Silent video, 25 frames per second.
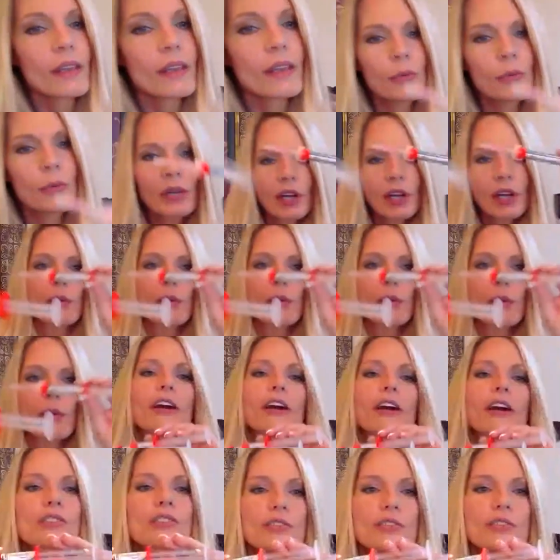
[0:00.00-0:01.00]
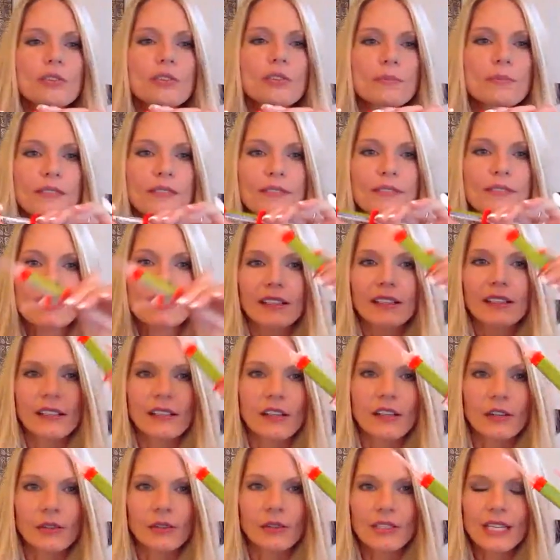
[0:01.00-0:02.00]
require 2 tubes of
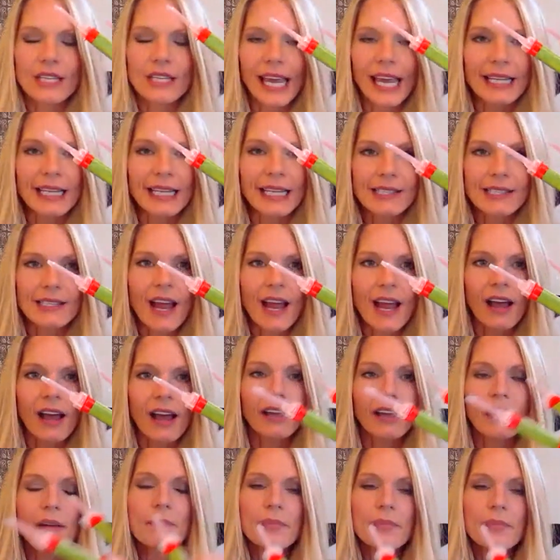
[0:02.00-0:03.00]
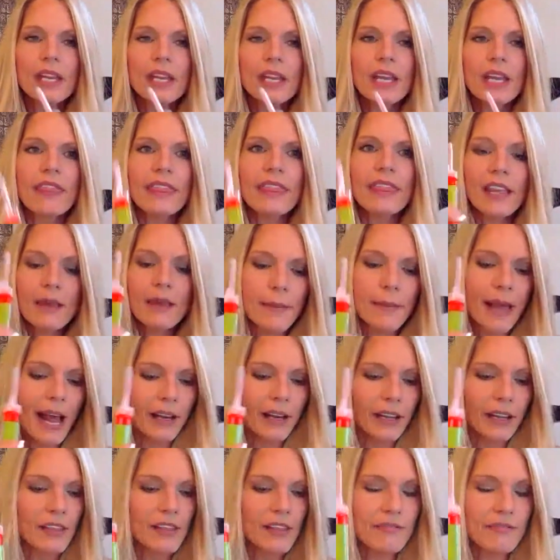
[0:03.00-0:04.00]
silicone to get snug. Think
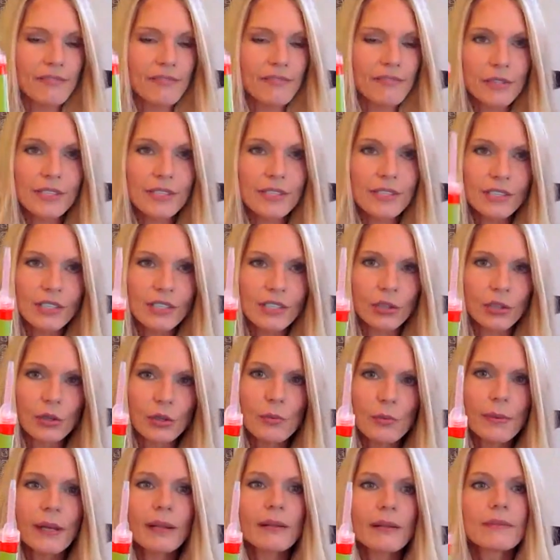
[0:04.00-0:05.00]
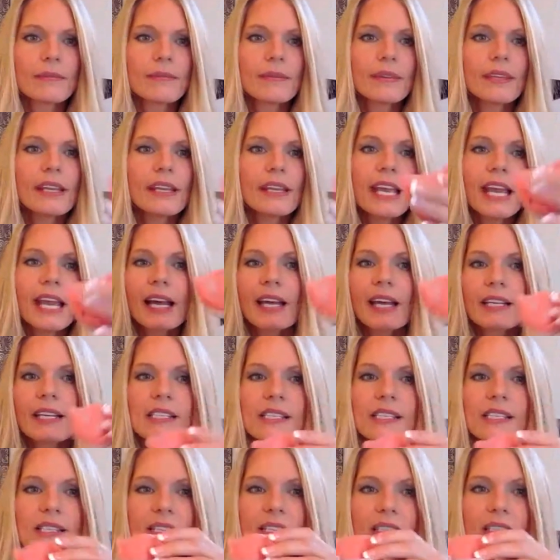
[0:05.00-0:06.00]
about it. The first tube
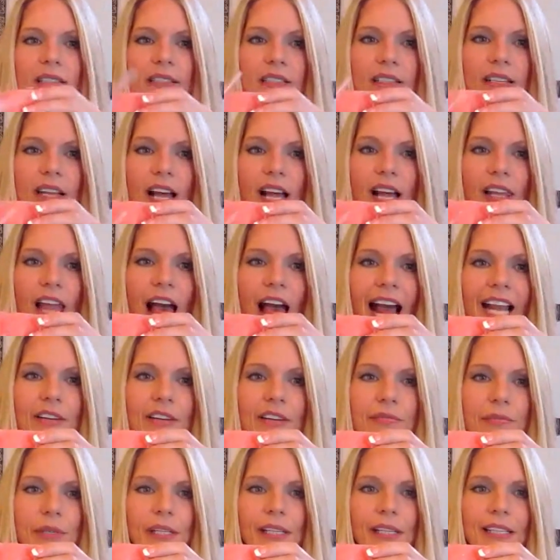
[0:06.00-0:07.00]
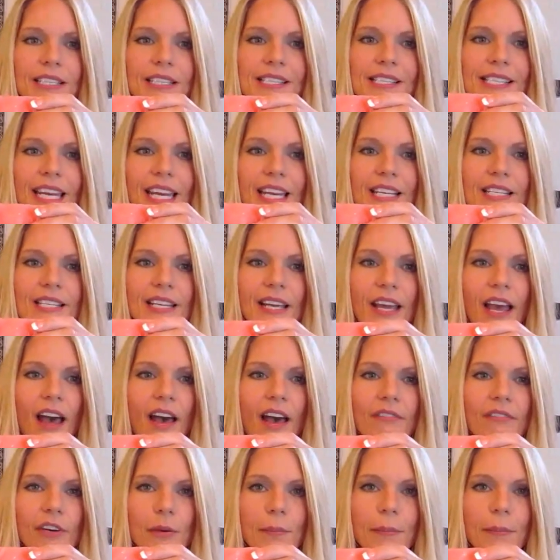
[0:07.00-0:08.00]
has a lot of real estate to
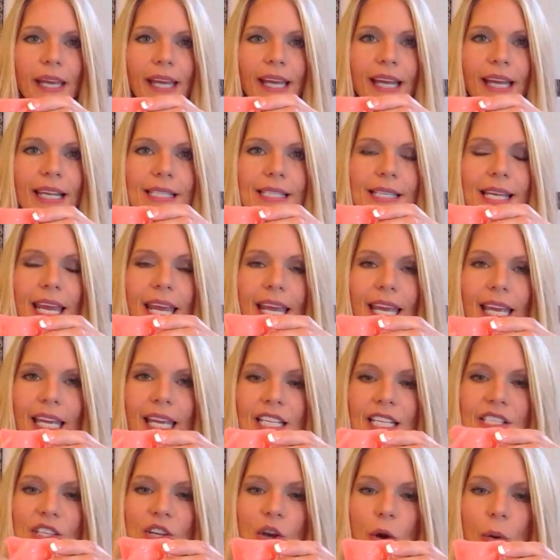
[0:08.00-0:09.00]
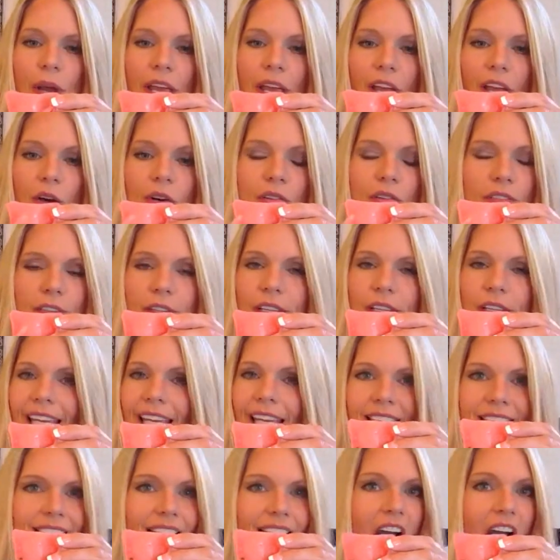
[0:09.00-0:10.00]
cover because it's going over the
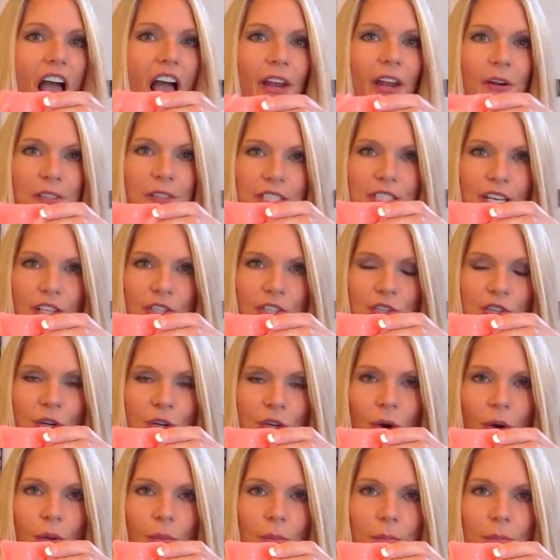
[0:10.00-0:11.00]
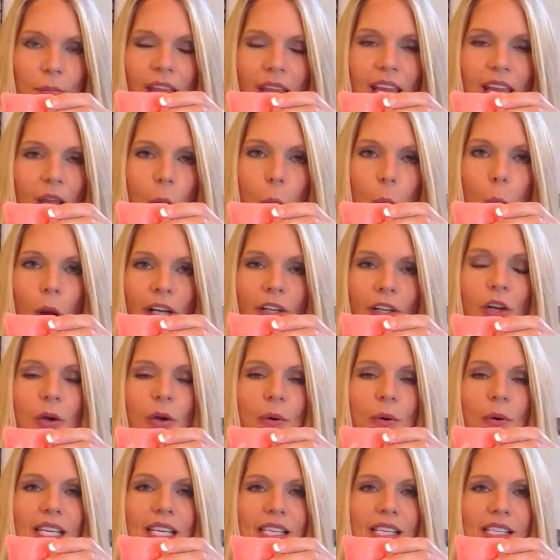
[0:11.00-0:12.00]
entire denture, making one
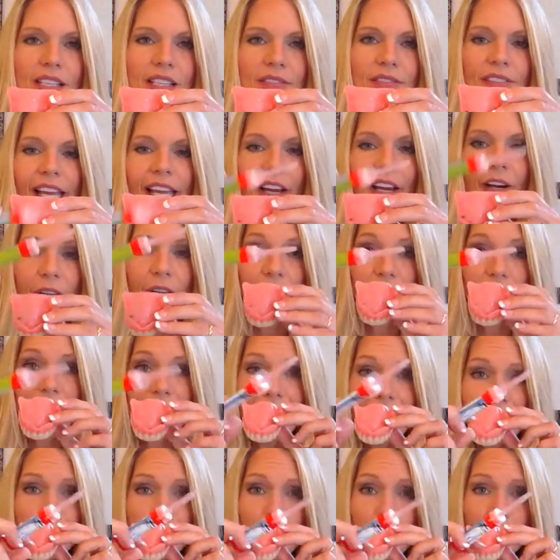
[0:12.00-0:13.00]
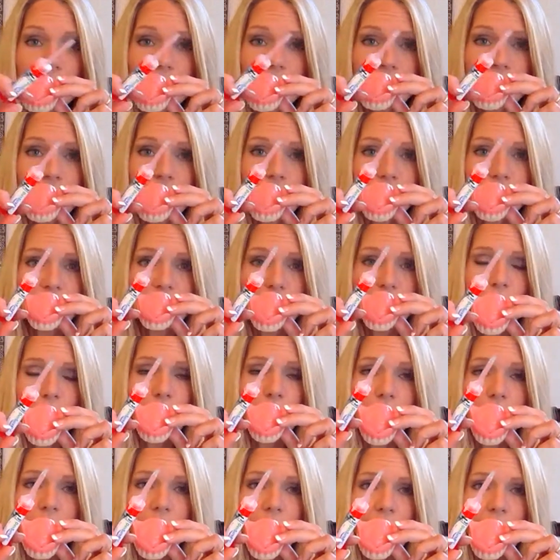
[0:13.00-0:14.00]
cohesive layer. That's what the first
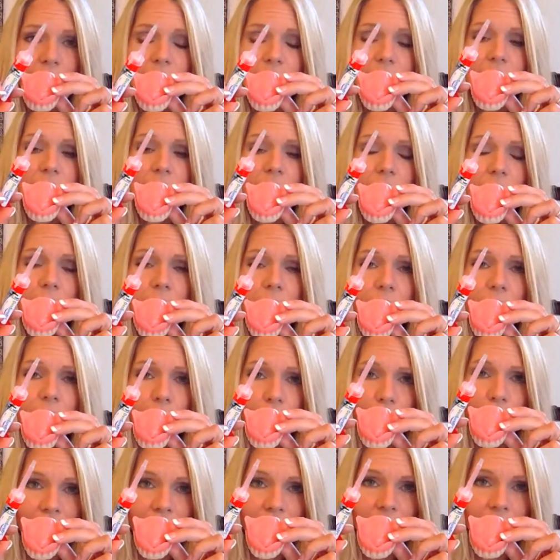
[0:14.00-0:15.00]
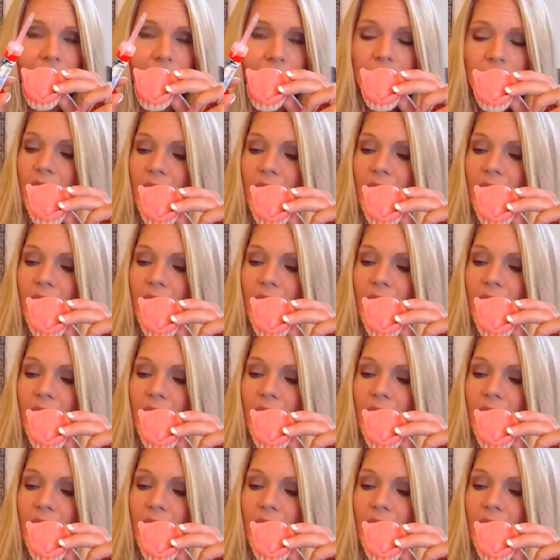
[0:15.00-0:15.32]
tube does, right?